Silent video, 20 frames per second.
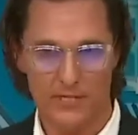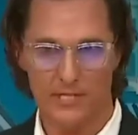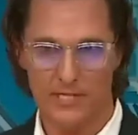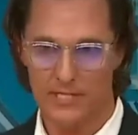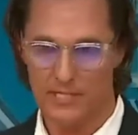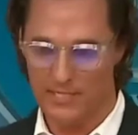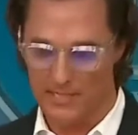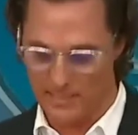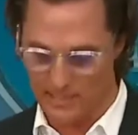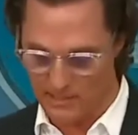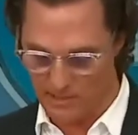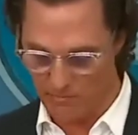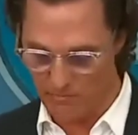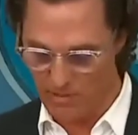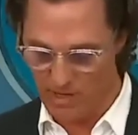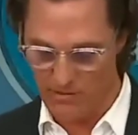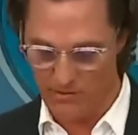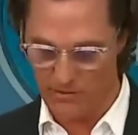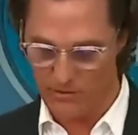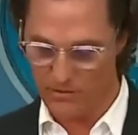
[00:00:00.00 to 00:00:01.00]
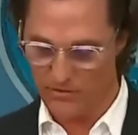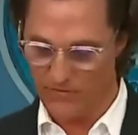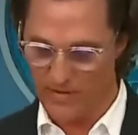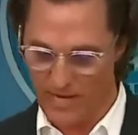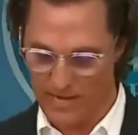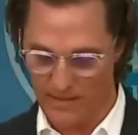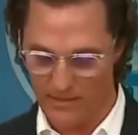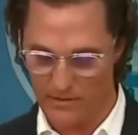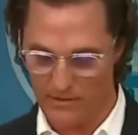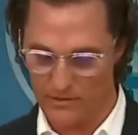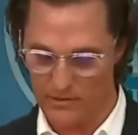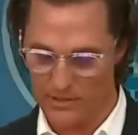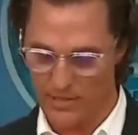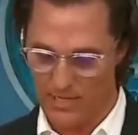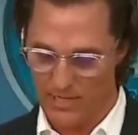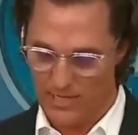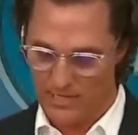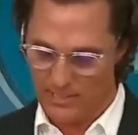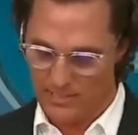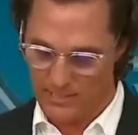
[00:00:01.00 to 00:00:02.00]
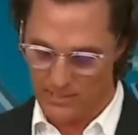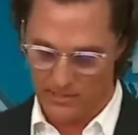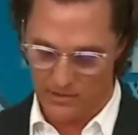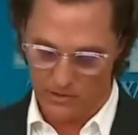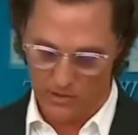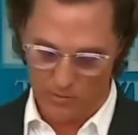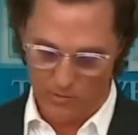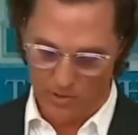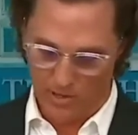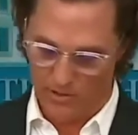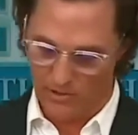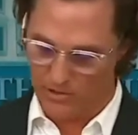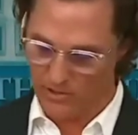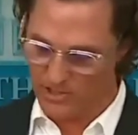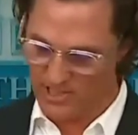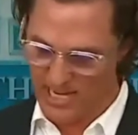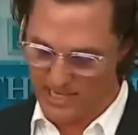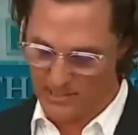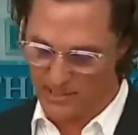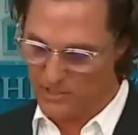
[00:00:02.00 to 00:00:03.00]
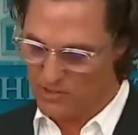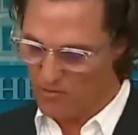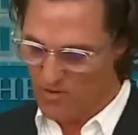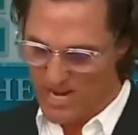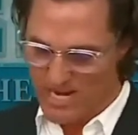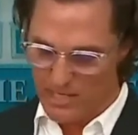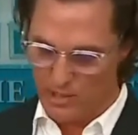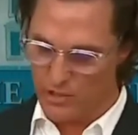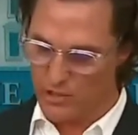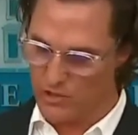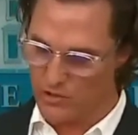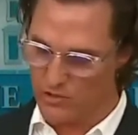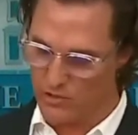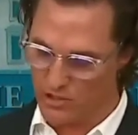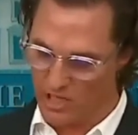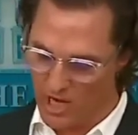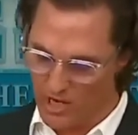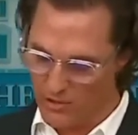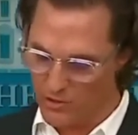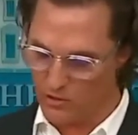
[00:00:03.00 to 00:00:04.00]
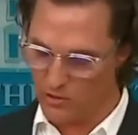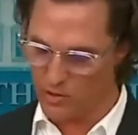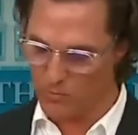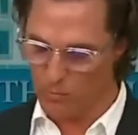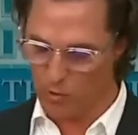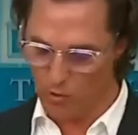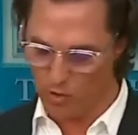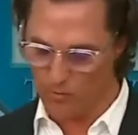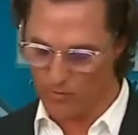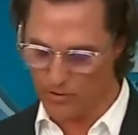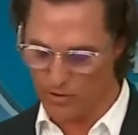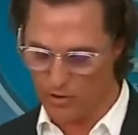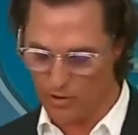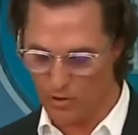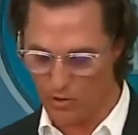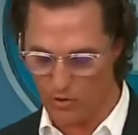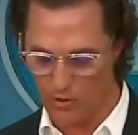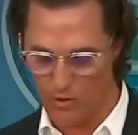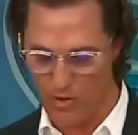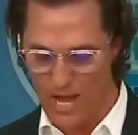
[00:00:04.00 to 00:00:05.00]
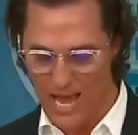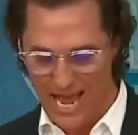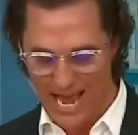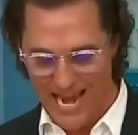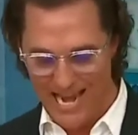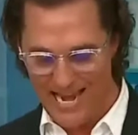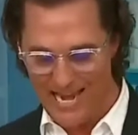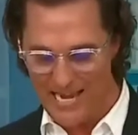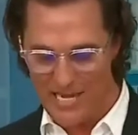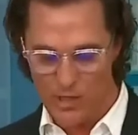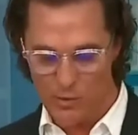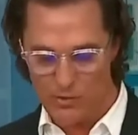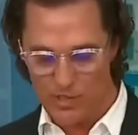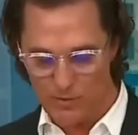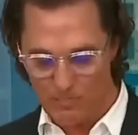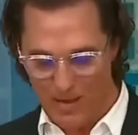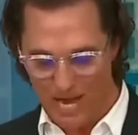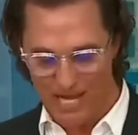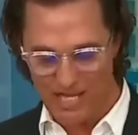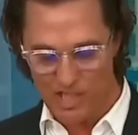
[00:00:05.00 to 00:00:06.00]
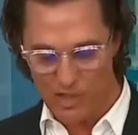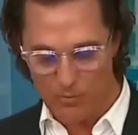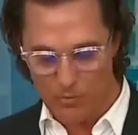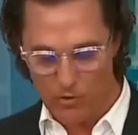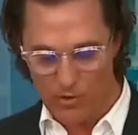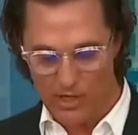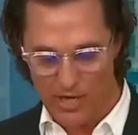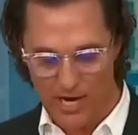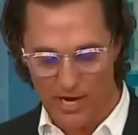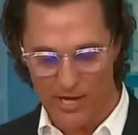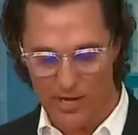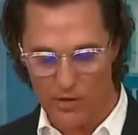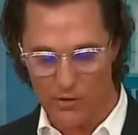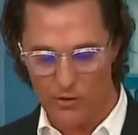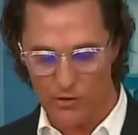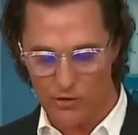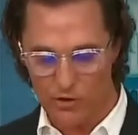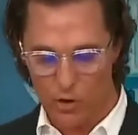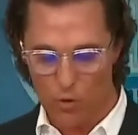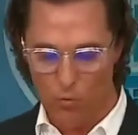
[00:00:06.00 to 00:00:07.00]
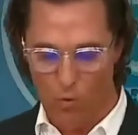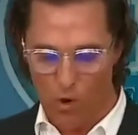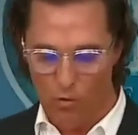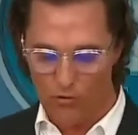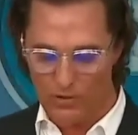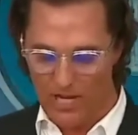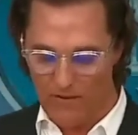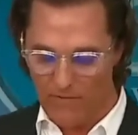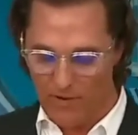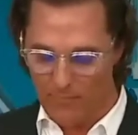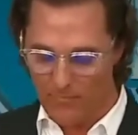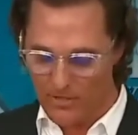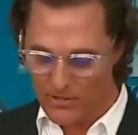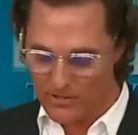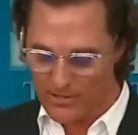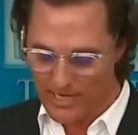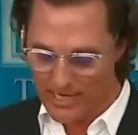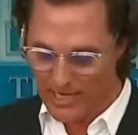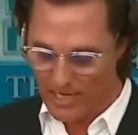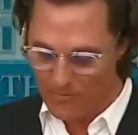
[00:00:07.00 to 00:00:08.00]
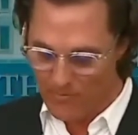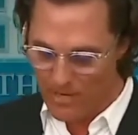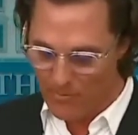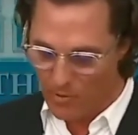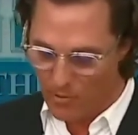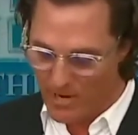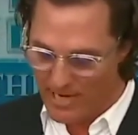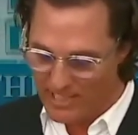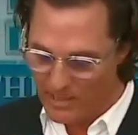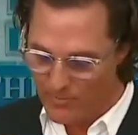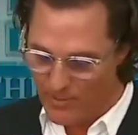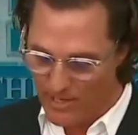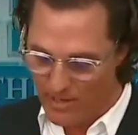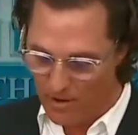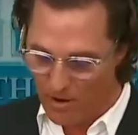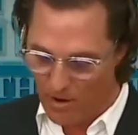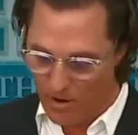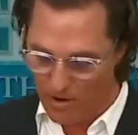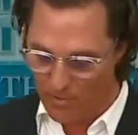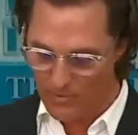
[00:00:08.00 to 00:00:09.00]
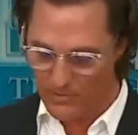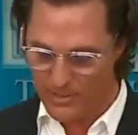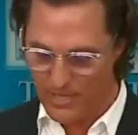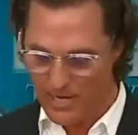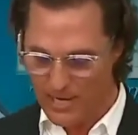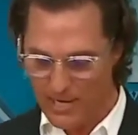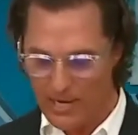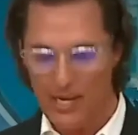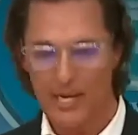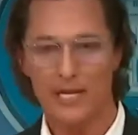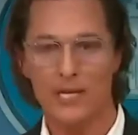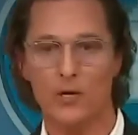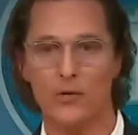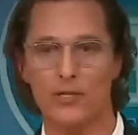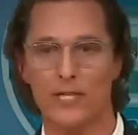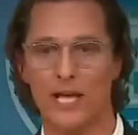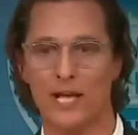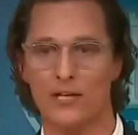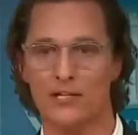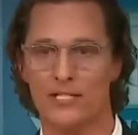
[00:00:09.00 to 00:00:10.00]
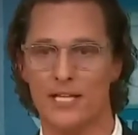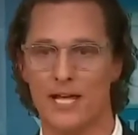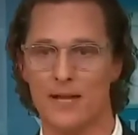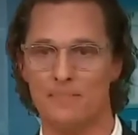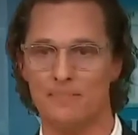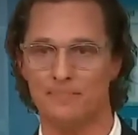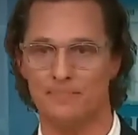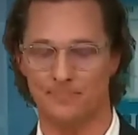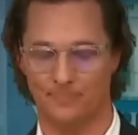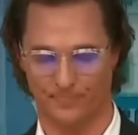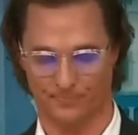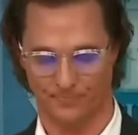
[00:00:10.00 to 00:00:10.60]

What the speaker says: the deceased, mothers, fathers, sisters, brothers, Texas Rangers, hunters, Border Patrol, and responsible gun owners who won't give up their Second Amendment right to bear arms. And you know what they all said?